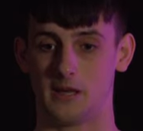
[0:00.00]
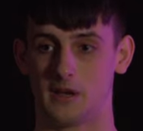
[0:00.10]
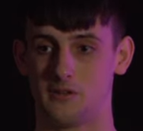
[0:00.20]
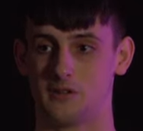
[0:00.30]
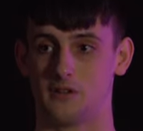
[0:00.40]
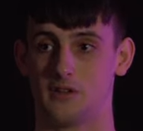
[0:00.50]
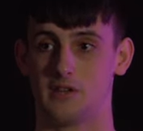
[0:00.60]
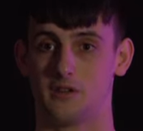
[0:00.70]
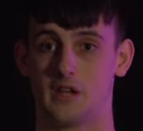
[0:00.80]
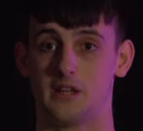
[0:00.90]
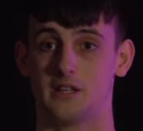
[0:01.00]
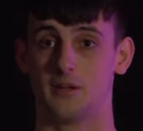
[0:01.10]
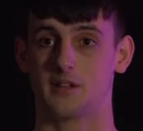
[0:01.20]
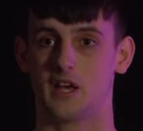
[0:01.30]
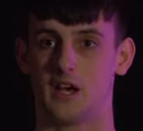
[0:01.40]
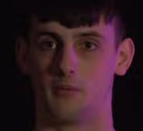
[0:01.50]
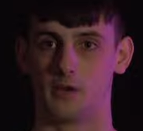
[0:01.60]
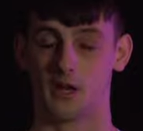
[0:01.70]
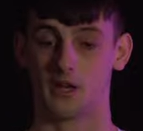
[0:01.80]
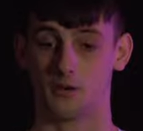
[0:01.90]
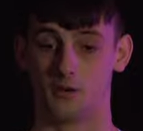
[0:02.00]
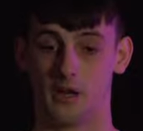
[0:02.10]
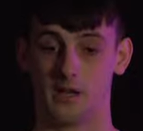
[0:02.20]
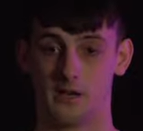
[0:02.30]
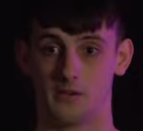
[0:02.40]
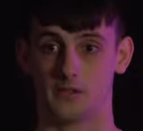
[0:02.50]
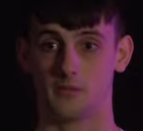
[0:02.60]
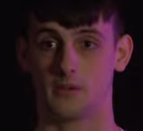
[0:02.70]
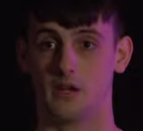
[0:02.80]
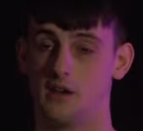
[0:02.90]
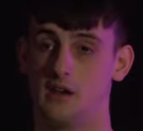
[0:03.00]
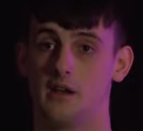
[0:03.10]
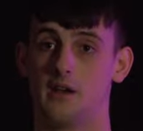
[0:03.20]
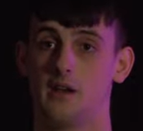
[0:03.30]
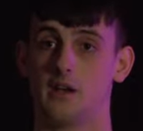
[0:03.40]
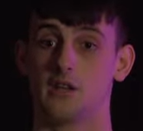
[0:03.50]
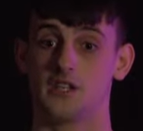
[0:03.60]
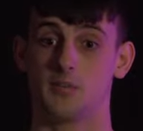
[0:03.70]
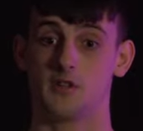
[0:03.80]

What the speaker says: coaches of the UK team at the time were a guy called Neil Simpkin and Jimmy